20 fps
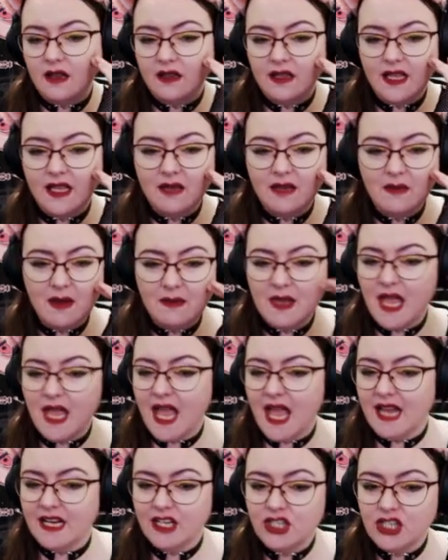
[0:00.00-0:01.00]
Like maybe
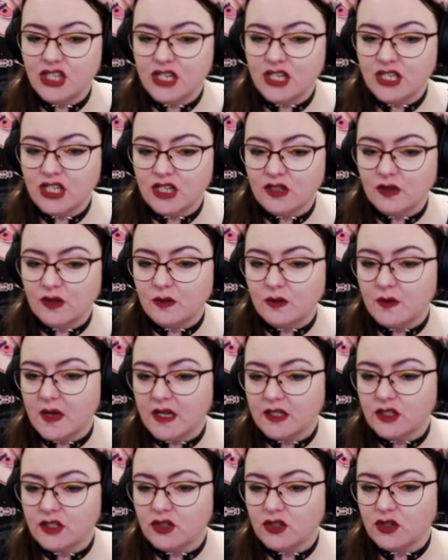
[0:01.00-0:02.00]
energy shield
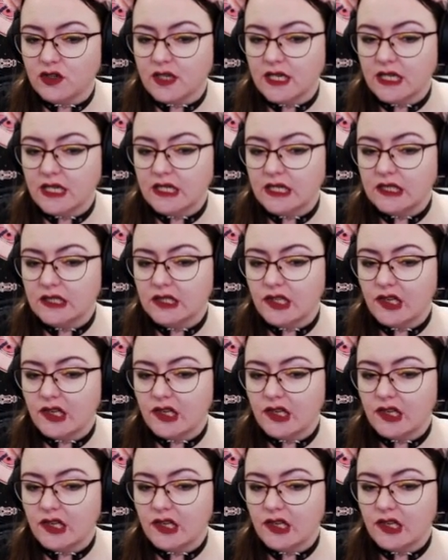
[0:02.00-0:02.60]
mastery.